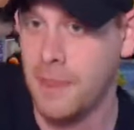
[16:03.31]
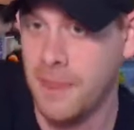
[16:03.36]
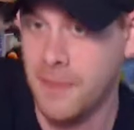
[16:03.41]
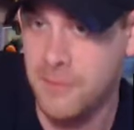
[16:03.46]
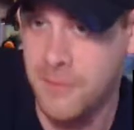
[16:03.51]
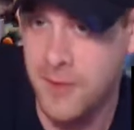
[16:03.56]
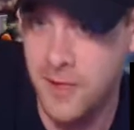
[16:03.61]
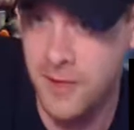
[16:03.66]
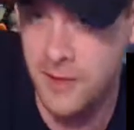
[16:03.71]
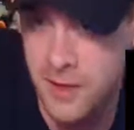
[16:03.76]

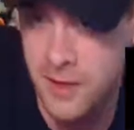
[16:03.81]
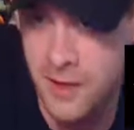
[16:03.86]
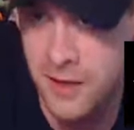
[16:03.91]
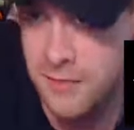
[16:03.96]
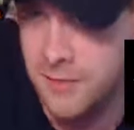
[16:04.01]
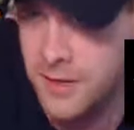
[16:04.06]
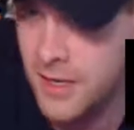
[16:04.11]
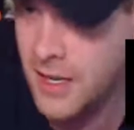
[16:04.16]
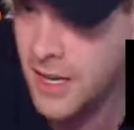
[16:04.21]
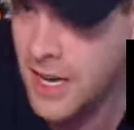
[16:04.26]
mental
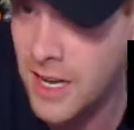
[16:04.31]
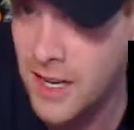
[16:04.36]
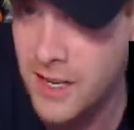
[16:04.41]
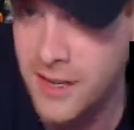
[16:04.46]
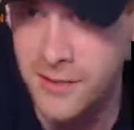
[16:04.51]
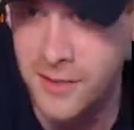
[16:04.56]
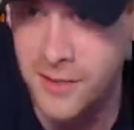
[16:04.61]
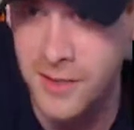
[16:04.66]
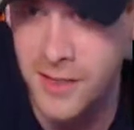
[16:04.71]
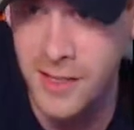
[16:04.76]
health, but
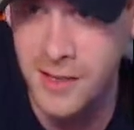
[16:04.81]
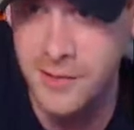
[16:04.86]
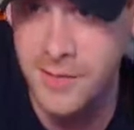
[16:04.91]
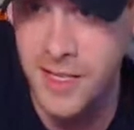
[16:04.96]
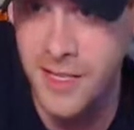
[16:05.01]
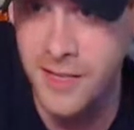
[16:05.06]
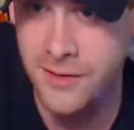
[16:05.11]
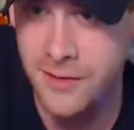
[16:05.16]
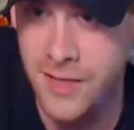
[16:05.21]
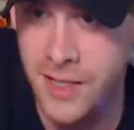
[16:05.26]
I finally
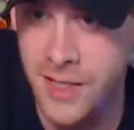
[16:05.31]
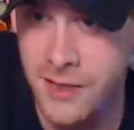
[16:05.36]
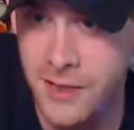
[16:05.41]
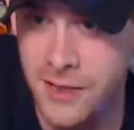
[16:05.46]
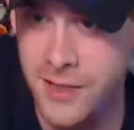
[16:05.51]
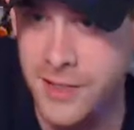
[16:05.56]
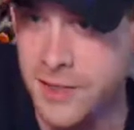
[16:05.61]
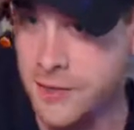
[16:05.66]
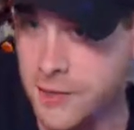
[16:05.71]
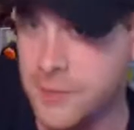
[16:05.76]
making
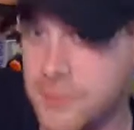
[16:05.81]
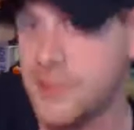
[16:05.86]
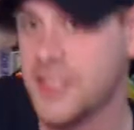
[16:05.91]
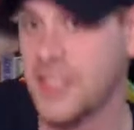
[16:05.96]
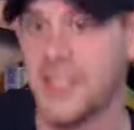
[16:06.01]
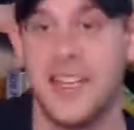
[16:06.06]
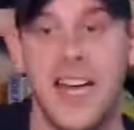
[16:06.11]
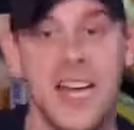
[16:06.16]
videos and streams again.